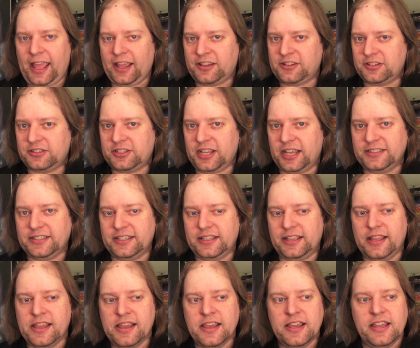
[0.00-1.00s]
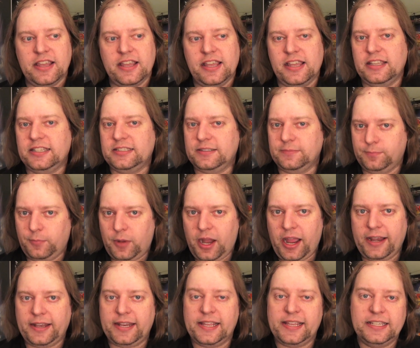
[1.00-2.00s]
exercising his
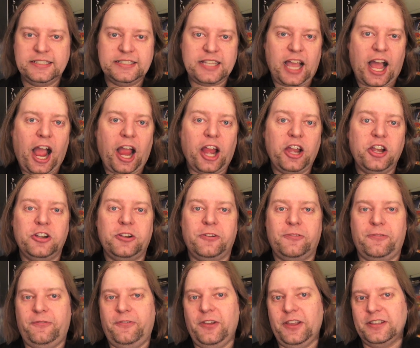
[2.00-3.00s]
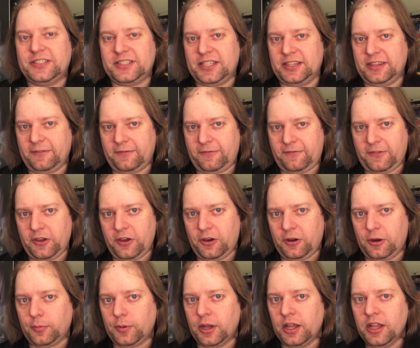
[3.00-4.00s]
might, his iron fists in the
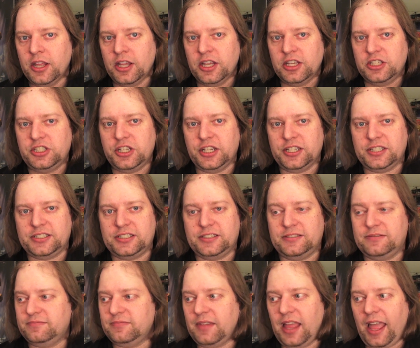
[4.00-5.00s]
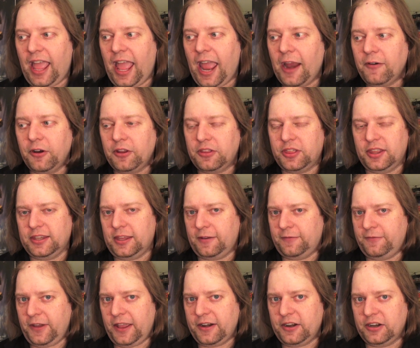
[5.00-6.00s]
film. Just everything
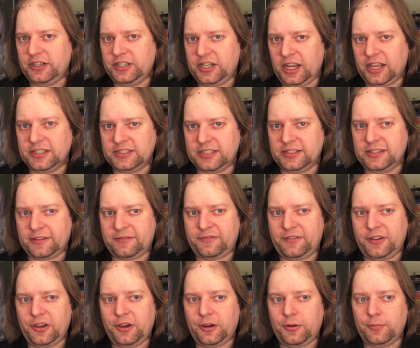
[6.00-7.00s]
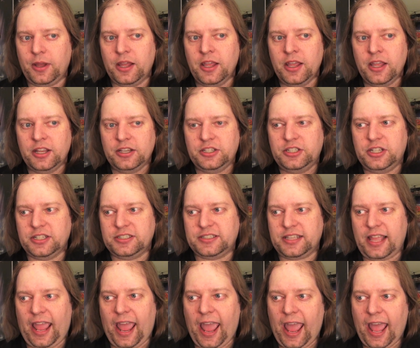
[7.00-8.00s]
that Vader does in this film
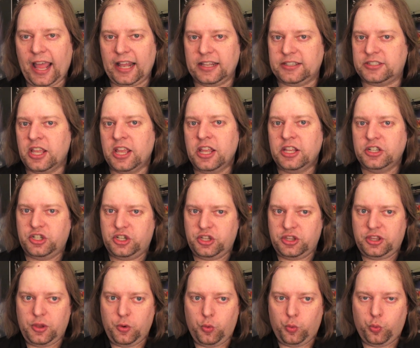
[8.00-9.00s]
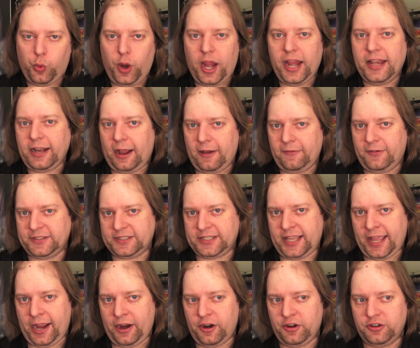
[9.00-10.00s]
just adds to the weight of his
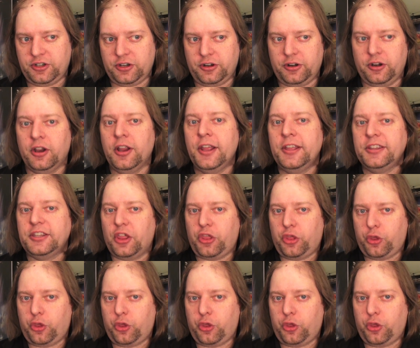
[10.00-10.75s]
character. The